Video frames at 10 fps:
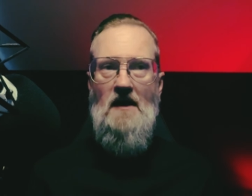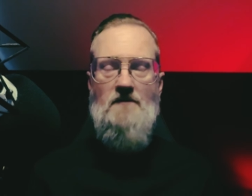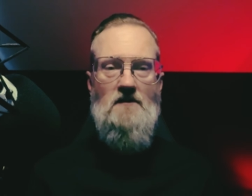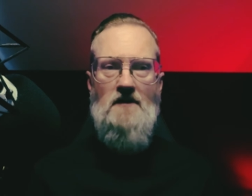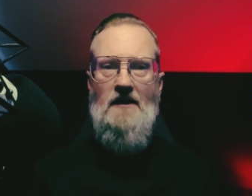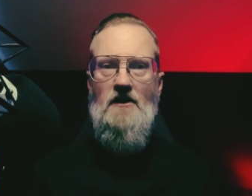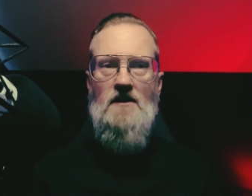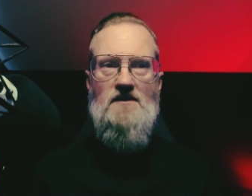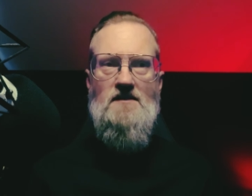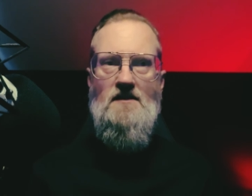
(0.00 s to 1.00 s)
laying on
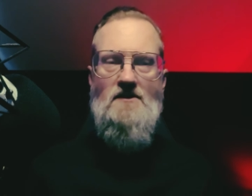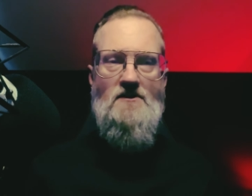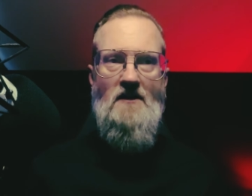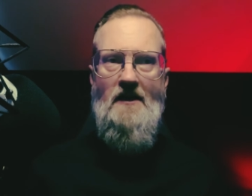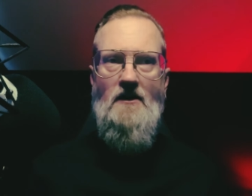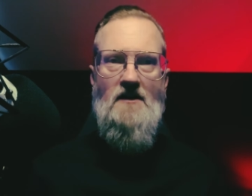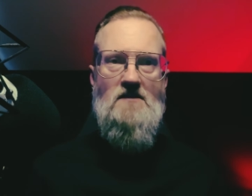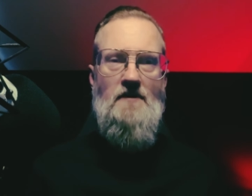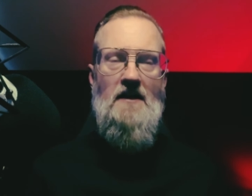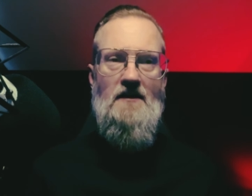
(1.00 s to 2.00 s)
his laying on his
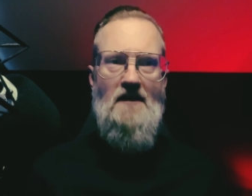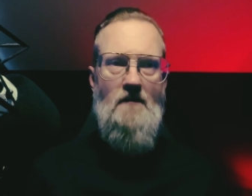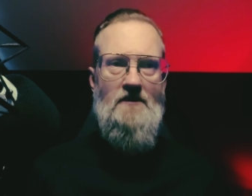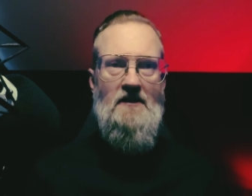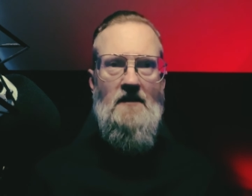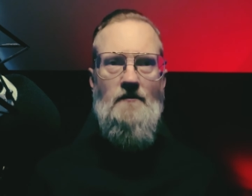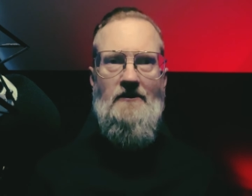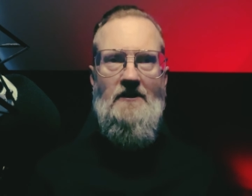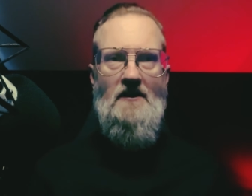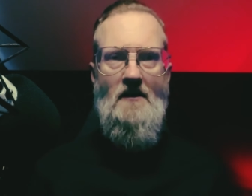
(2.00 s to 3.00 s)
bed and not being able to
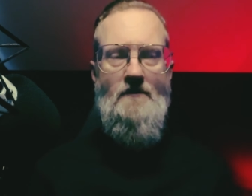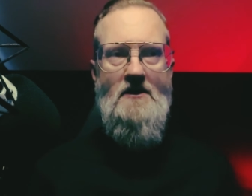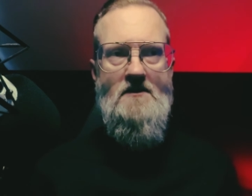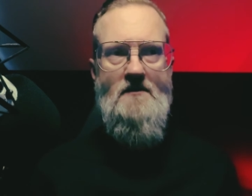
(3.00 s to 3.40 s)
get up because he